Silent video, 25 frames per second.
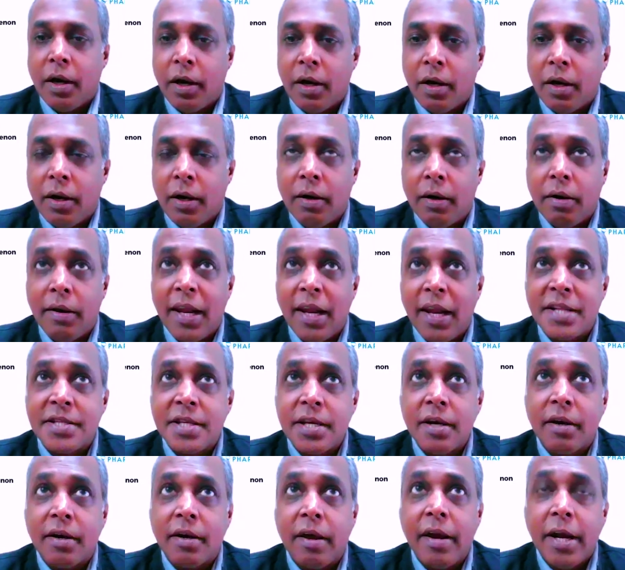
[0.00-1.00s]
let's
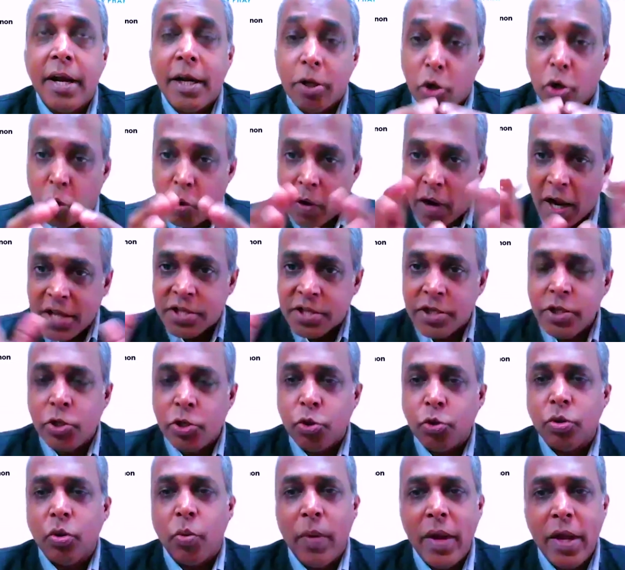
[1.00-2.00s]
say a greater
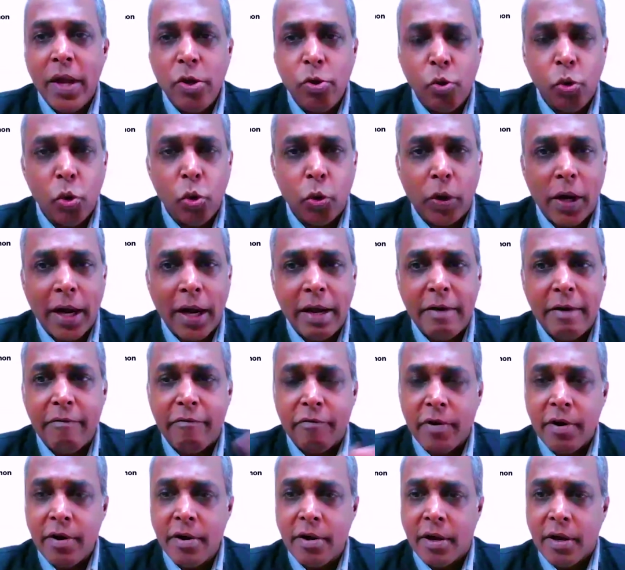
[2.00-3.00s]
horizon to the way you look at
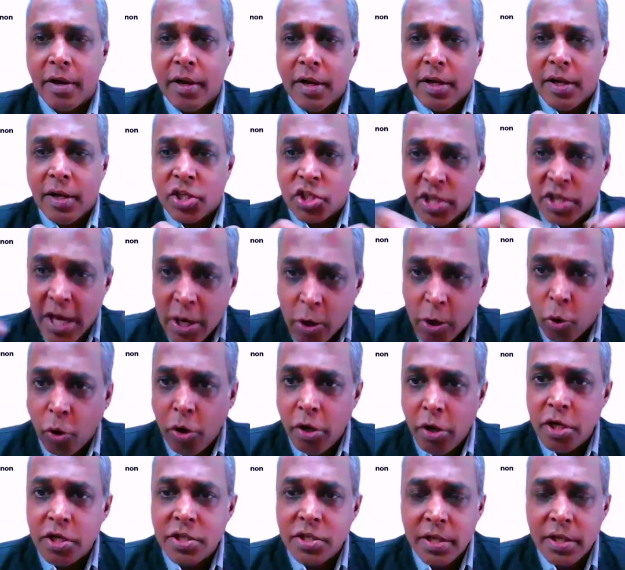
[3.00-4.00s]
different
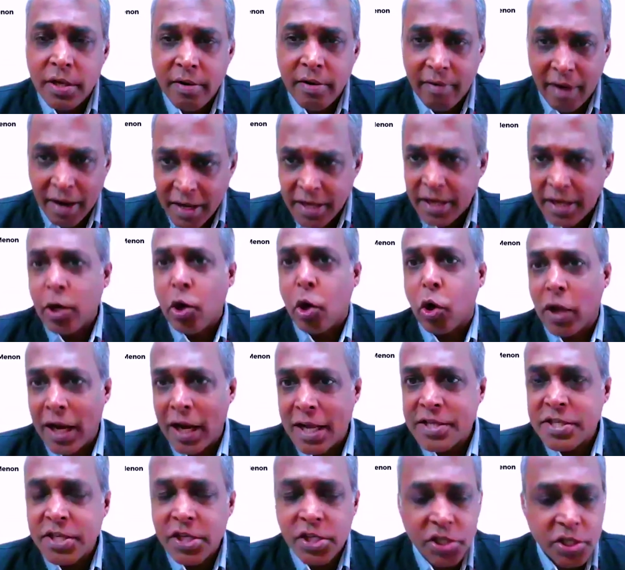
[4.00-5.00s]
stakeholders in running an
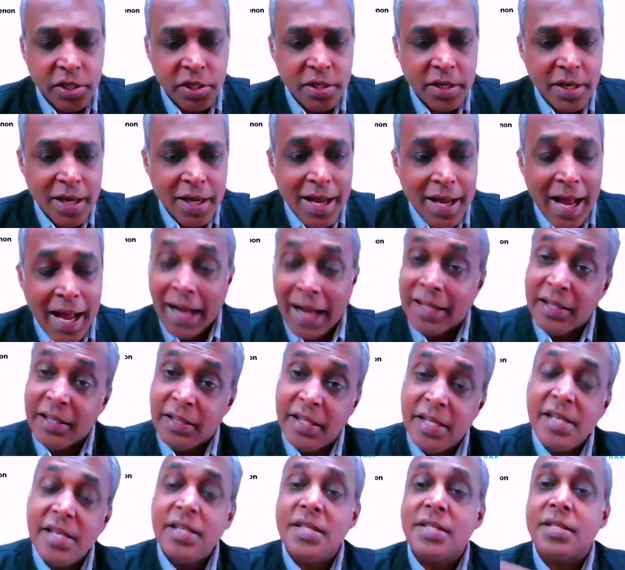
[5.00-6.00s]
organization.
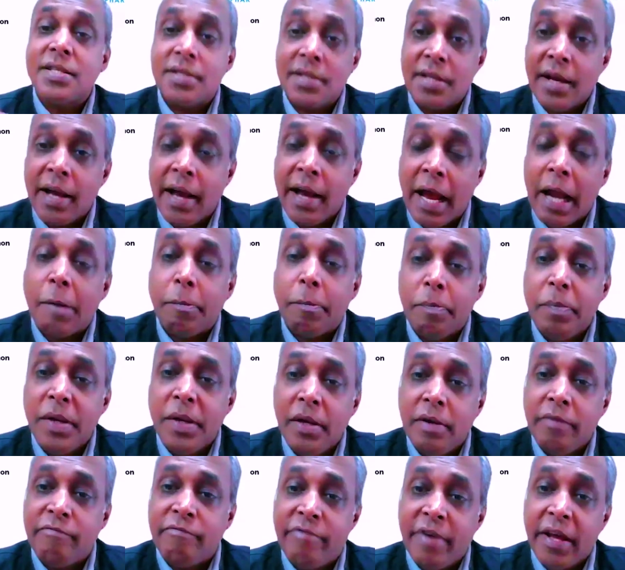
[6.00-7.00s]
And these helped
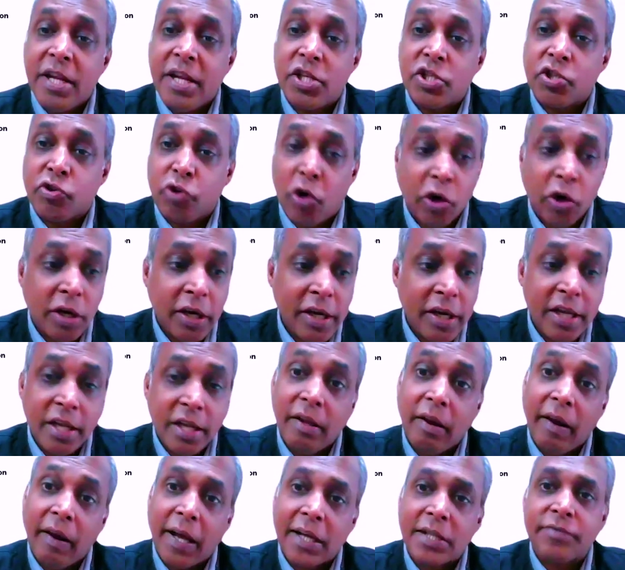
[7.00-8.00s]
me very strongly
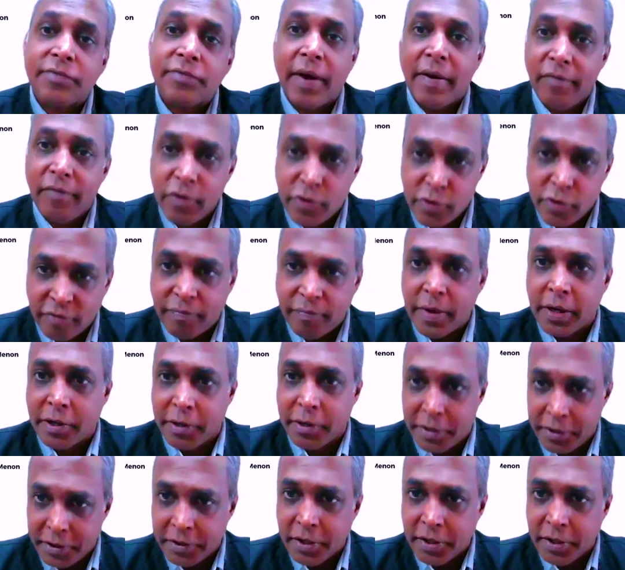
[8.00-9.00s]
in the last 5 years of my
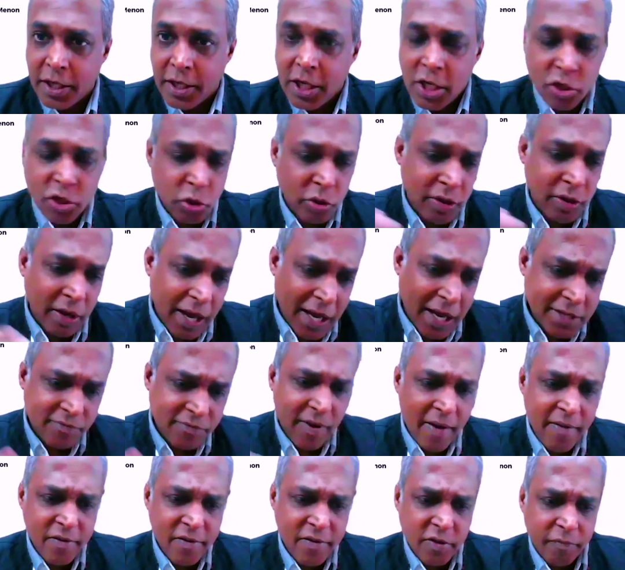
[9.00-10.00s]
career. So in the
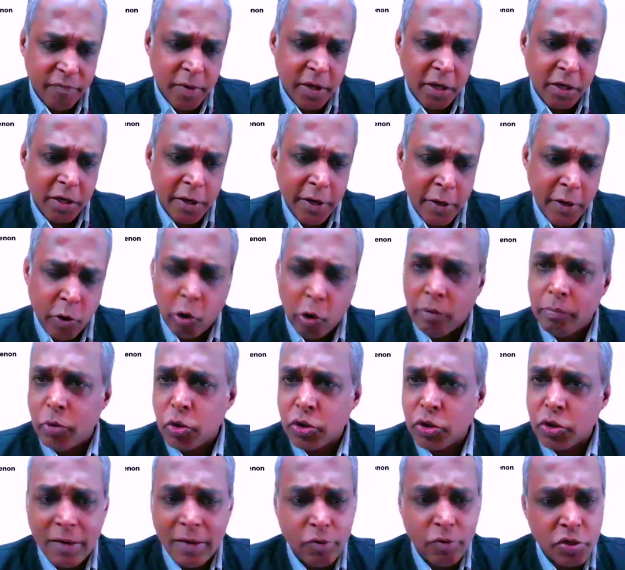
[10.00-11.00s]
last 5 years of my career,
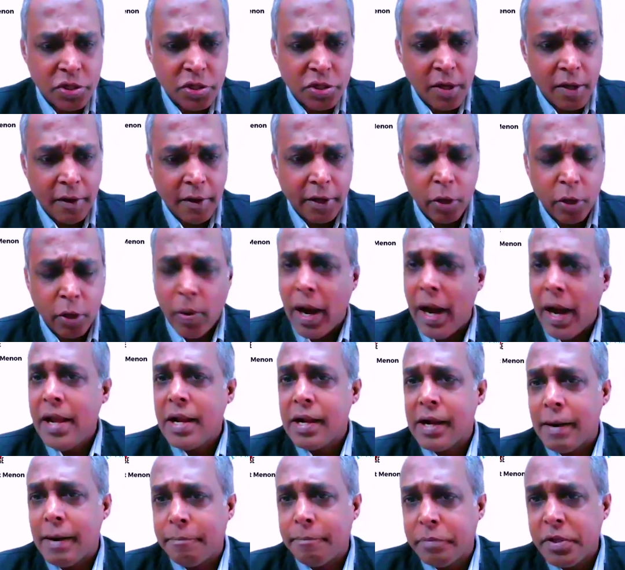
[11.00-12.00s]
almost I was
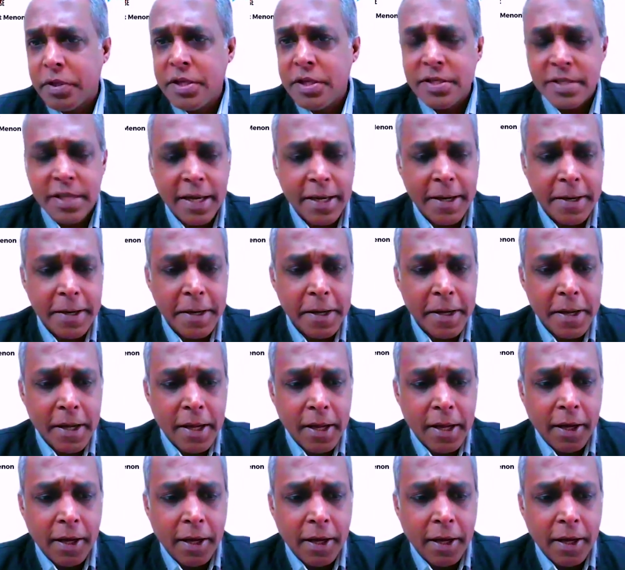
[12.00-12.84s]
heading companies, and